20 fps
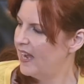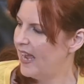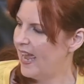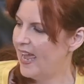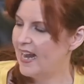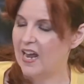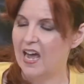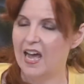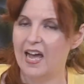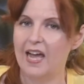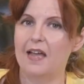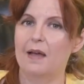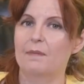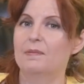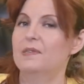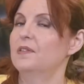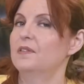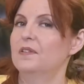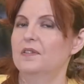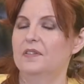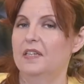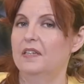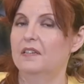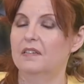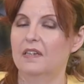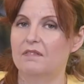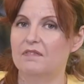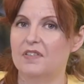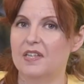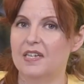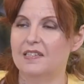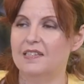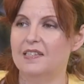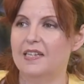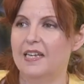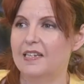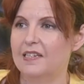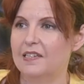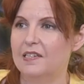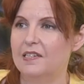And I absolutely love this.
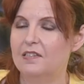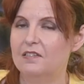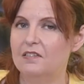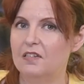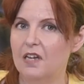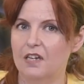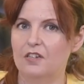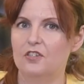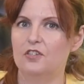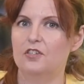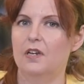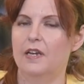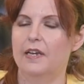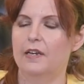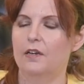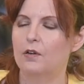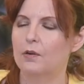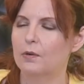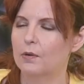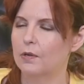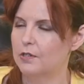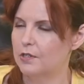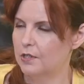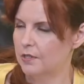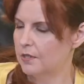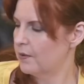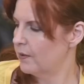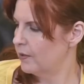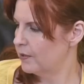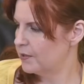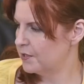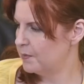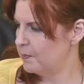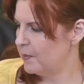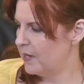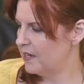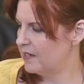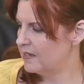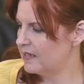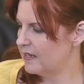It is such a gorgeous, gorgeous
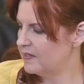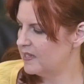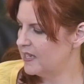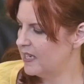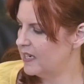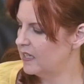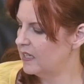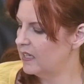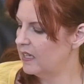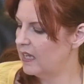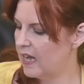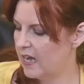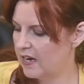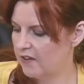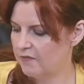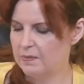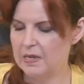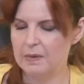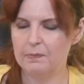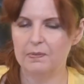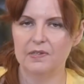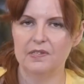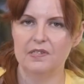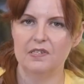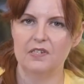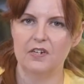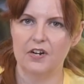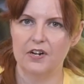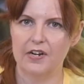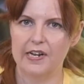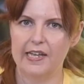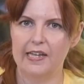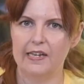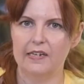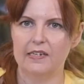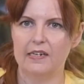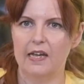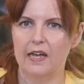piece. I've seen a lot of people start it.